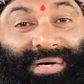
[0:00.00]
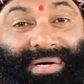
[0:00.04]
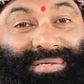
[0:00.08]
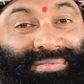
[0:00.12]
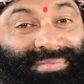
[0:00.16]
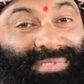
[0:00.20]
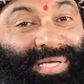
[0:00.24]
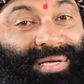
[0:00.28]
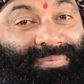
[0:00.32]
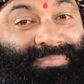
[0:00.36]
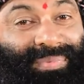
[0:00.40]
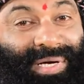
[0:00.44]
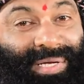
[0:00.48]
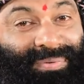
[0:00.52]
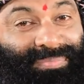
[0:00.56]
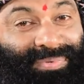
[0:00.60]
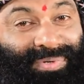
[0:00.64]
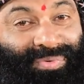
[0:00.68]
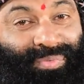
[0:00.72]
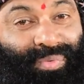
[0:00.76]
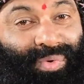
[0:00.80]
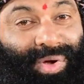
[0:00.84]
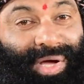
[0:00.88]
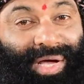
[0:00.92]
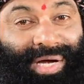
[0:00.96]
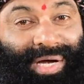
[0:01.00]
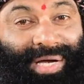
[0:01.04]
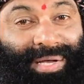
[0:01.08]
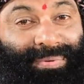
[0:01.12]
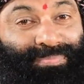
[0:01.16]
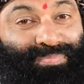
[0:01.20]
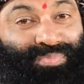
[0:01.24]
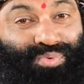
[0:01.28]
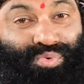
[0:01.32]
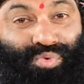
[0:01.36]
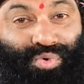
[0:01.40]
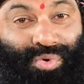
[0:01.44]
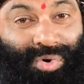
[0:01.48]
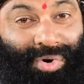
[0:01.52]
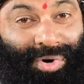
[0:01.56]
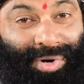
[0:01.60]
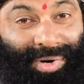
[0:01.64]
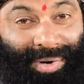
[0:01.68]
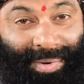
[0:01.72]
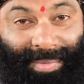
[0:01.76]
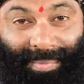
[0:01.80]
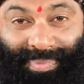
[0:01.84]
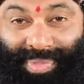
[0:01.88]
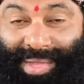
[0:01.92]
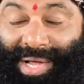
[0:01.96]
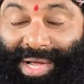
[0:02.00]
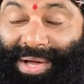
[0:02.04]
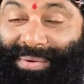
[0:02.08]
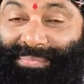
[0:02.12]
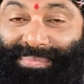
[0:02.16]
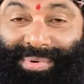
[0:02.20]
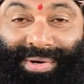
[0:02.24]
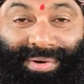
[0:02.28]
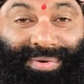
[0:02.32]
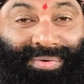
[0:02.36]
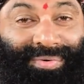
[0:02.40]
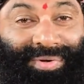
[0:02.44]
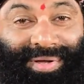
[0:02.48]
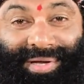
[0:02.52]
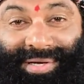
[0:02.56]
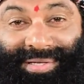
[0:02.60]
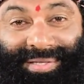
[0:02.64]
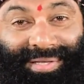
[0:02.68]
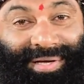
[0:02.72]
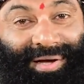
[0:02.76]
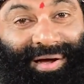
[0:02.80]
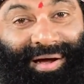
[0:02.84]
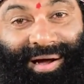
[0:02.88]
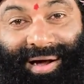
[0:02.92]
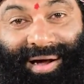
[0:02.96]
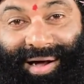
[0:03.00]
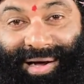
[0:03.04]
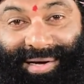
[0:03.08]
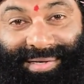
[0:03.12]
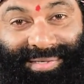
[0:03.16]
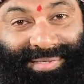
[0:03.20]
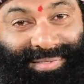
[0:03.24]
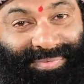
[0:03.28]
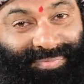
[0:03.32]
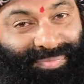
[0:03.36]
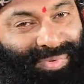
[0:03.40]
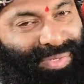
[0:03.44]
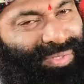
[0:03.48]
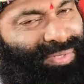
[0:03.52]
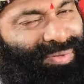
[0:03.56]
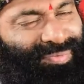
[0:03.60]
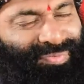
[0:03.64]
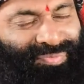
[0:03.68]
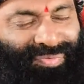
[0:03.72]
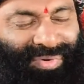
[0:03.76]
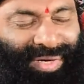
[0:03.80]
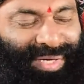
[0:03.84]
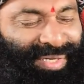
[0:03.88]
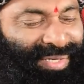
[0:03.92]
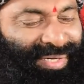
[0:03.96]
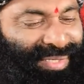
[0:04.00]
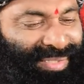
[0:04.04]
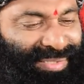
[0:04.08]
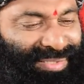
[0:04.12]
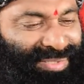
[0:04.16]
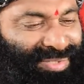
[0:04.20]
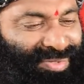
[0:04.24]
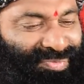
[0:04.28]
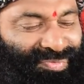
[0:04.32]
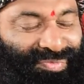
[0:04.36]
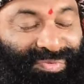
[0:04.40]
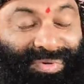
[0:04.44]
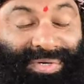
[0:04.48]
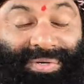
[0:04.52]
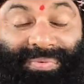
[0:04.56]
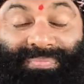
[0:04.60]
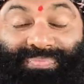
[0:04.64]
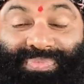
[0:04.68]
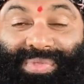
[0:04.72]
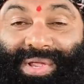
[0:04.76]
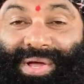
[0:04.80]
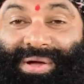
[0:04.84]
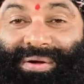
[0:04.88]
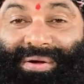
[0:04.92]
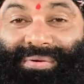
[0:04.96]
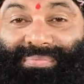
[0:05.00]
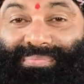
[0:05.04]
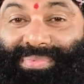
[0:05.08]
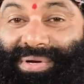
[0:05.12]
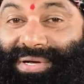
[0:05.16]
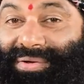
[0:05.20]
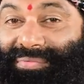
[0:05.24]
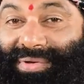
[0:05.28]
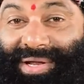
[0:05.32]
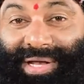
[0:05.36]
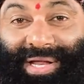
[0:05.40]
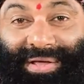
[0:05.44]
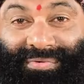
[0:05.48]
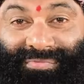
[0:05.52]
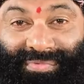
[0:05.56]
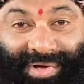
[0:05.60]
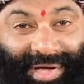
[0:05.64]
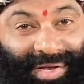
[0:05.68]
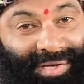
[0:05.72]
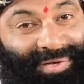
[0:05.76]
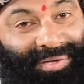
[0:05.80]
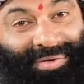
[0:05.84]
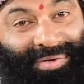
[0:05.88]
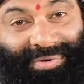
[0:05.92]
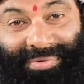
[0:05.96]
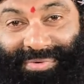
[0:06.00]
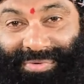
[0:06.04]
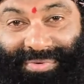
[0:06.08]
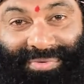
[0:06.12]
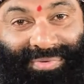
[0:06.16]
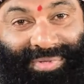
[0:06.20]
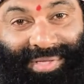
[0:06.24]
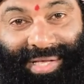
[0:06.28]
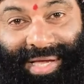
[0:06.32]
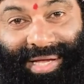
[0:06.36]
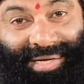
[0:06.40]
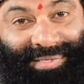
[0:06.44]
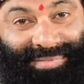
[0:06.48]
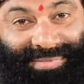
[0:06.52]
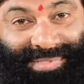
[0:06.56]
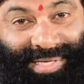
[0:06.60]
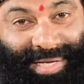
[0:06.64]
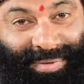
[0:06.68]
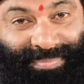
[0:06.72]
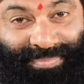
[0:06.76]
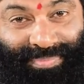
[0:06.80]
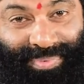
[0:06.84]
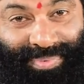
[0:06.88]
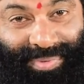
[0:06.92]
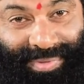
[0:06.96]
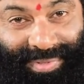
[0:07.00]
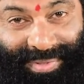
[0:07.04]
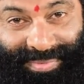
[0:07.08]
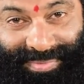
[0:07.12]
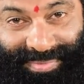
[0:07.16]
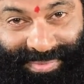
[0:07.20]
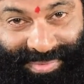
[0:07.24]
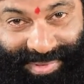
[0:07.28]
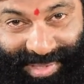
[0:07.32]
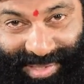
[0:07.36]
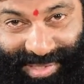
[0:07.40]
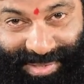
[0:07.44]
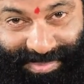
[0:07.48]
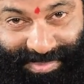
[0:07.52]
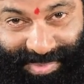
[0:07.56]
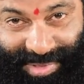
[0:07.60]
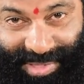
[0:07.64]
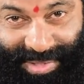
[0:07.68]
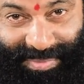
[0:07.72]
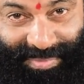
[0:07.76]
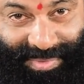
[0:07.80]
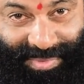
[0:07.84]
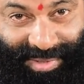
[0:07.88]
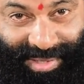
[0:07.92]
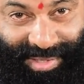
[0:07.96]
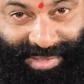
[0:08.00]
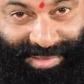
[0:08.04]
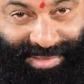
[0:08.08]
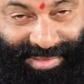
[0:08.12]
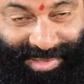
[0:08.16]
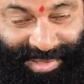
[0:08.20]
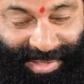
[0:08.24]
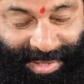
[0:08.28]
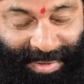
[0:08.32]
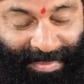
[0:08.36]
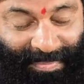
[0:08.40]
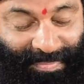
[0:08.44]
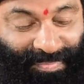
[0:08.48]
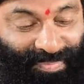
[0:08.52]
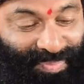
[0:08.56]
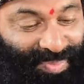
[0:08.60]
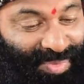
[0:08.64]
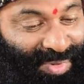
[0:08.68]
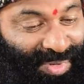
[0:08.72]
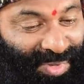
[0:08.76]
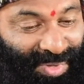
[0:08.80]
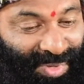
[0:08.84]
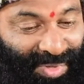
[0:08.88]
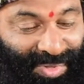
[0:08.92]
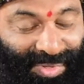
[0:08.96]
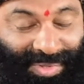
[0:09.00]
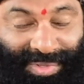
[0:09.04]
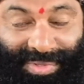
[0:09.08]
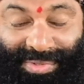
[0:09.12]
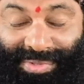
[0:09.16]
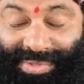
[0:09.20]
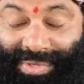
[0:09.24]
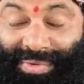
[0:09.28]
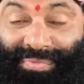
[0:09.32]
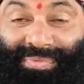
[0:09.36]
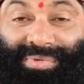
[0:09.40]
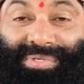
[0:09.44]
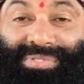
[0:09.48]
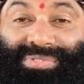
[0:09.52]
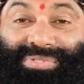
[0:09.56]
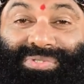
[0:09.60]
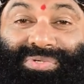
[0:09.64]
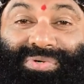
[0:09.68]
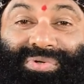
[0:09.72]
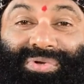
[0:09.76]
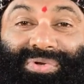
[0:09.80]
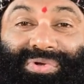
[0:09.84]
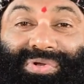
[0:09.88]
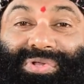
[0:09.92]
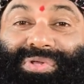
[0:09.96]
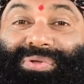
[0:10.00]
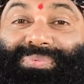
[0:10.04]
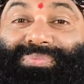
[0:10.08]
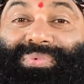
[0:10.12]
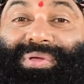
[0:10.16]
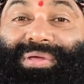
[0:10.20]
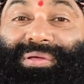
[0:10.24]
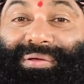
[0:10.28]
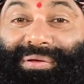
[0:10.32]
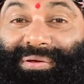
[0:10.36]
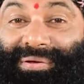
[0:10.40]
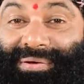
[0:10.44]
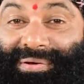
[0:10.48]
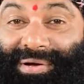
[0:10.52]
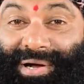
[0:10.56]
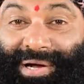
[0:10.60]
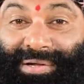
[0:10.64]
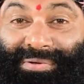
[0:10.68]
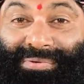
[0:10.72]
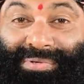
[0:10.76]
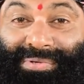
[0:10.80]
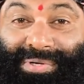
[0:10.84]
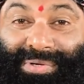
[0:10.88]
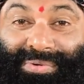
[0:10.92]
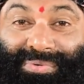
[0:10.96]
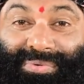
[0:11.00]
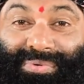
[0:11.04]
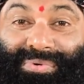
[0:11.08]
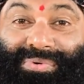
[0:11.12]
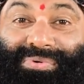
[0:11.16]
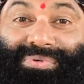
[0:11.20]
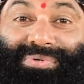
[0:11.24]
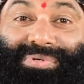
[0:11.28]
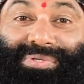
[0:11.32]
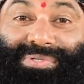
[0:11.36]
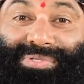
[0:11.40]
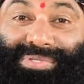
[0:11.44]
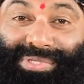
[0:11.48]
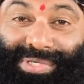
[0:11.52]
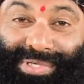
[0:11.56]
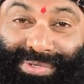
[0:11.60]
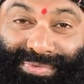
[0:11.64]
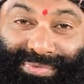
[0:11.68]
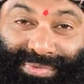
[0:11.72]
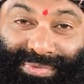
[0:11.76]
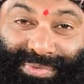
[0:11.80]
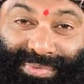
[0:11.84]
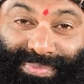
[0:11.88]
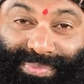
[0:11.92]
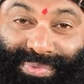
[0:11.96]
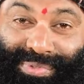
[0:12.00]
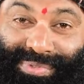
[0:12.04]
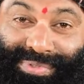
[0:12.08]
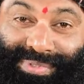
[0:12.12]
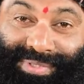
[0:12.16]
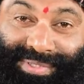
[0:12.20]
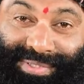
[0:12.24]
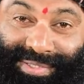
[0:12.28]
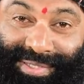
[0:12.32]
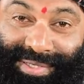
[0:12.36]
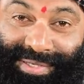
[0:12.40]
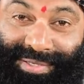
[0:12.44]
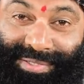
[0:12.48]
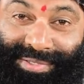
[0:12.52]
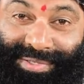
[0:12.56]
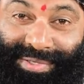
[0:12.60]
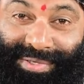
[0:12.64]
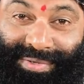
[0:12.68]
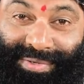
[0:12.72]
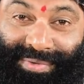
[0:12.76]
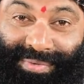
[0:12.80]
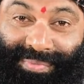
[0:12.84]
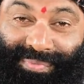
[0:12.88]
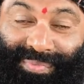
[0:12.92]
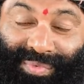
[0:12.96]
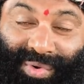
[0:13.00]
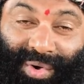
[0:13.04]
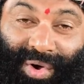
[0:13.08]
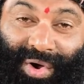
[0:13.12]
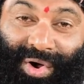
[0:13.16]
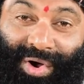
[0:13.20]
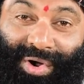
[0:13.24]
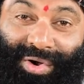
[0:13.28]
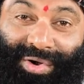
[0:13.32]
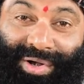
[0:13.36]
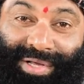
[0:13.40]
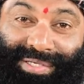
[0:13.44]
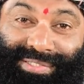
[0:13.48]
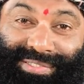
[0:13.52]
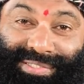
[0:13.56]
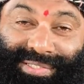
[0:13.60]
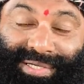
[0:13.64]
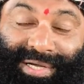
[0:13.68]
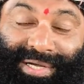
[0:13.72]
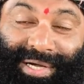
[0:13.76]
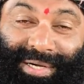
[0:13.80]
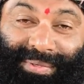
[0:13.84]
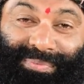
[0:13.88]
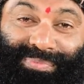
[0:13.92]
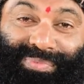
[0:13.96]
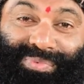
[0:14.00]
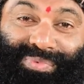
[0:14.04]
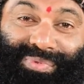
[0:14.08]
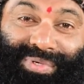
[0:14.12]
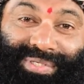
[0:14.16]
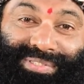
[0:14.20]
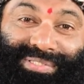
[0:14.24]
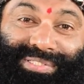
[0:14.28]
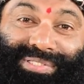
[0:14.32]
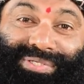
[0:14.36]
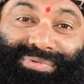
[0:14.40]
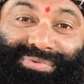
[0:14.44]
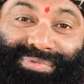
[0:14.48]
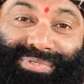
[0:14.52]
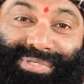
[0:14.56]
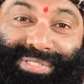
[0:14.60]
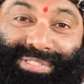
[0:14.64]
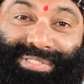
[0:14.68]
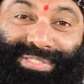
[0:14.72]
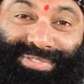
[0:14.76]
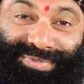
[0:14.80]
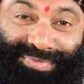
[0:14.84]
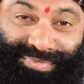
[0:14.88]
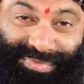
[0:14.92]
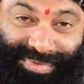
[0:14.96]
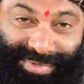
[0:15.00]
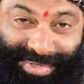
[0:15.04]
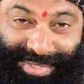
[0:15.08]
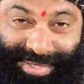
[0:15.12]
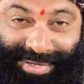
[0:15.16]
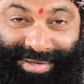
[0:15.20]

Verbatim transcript: They might be very poor, but look at the heart. When the fight is different, but when I went into their temple, the Binamgala slum, they were screaming, Annakutta Devaru, the God has come who has given us food.